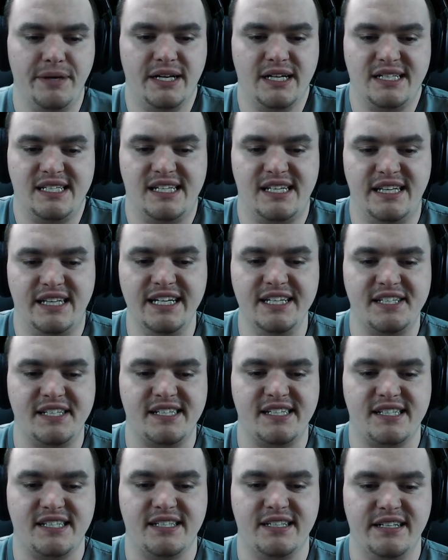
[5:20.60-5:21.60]

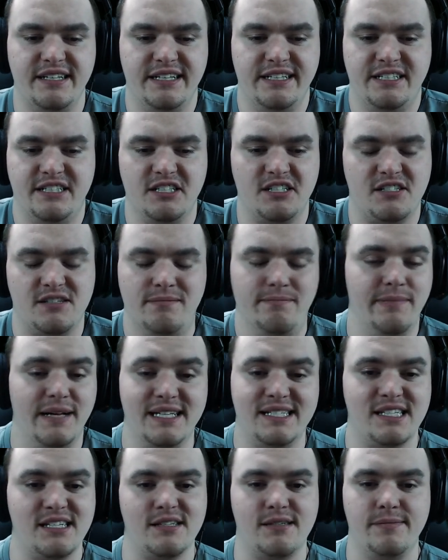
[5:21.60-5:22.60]
this, it just
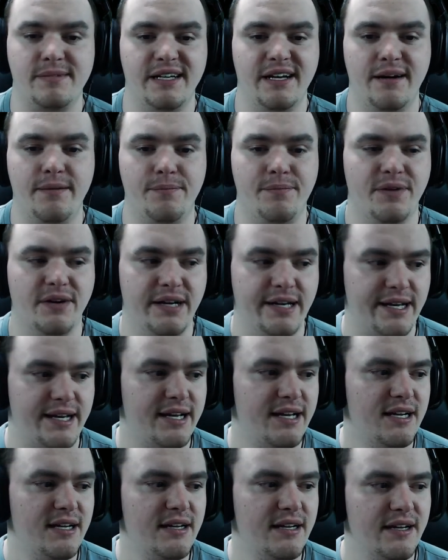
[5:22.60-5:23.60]
messes me up. Like,
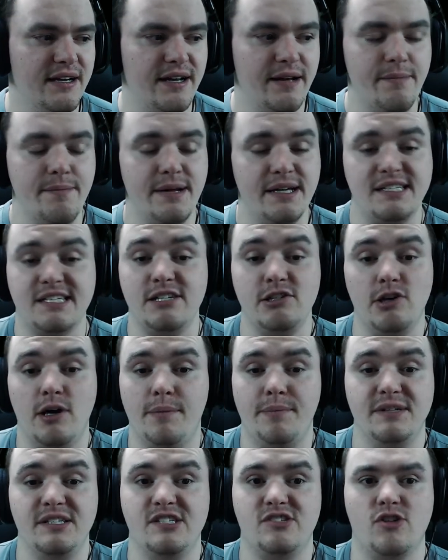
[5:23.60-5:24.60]
it messes you
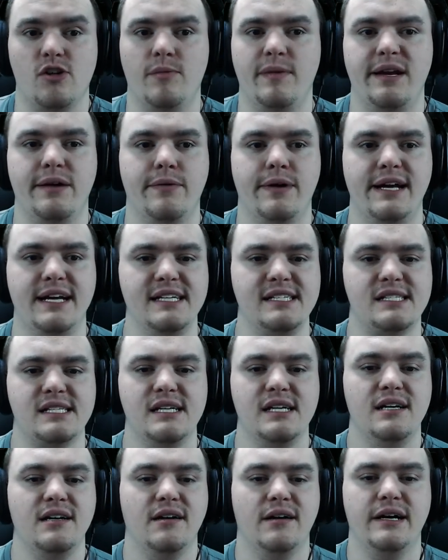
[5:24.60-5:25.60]
up in so many ways.
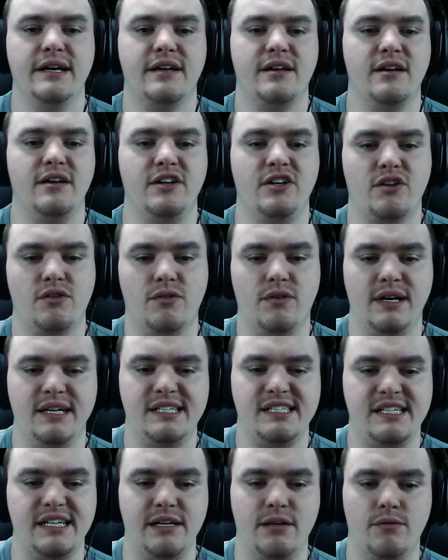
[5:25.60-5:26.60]
Like,
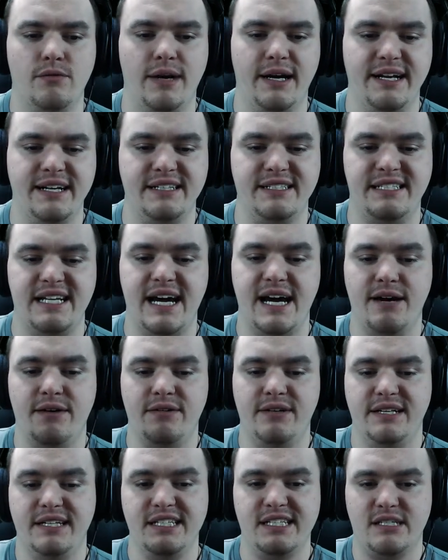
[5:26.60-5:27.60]
let's say you're running
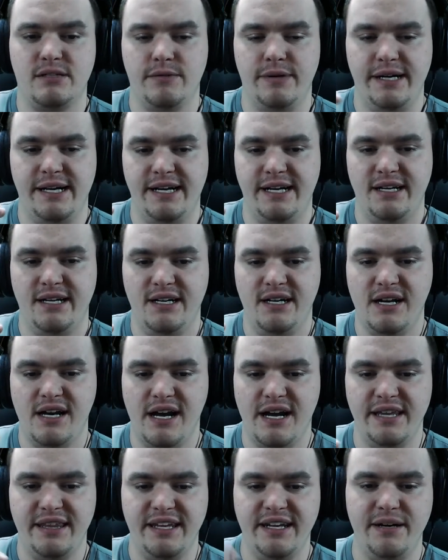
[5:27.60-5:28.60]
down this way,
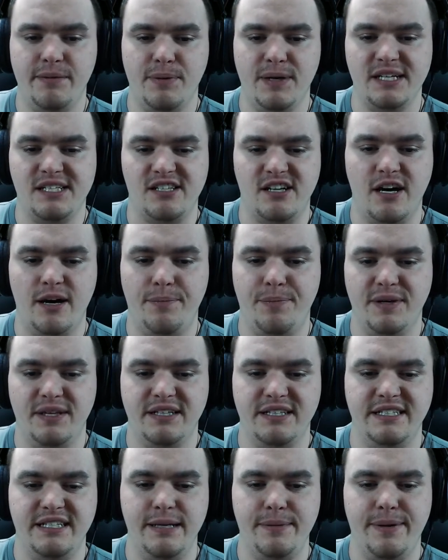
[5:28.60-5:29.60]
and then you press up on the
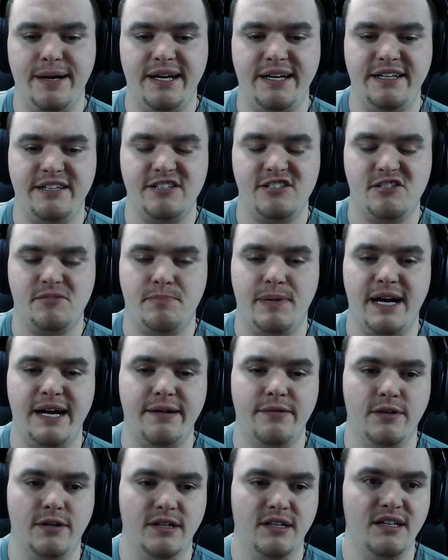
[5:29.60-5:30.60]
D-pad to use
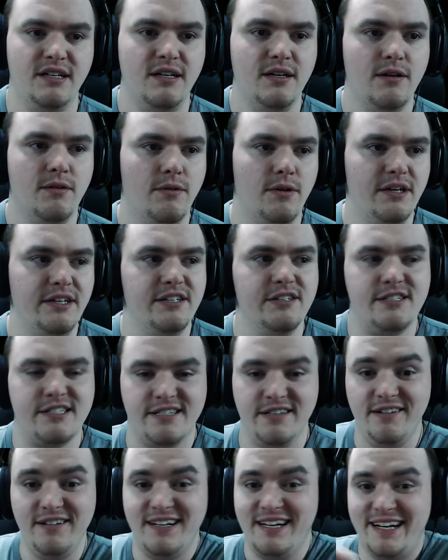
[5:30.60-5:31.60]
spiral. Well, you're
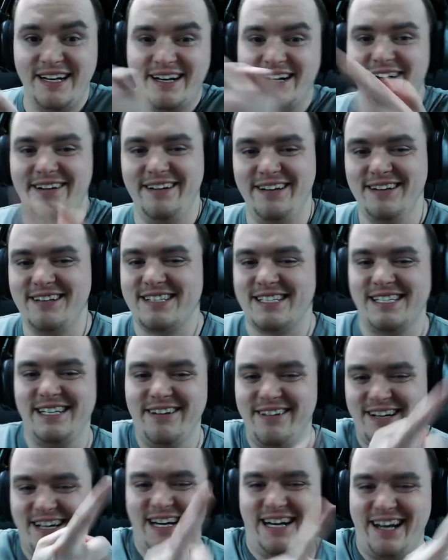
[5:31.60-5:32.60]
still gonna go
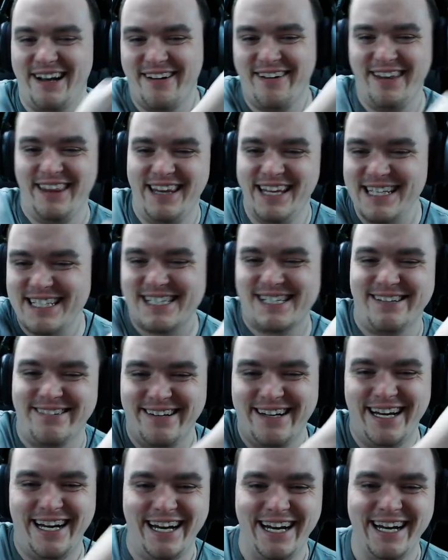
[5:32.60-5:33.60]
this way.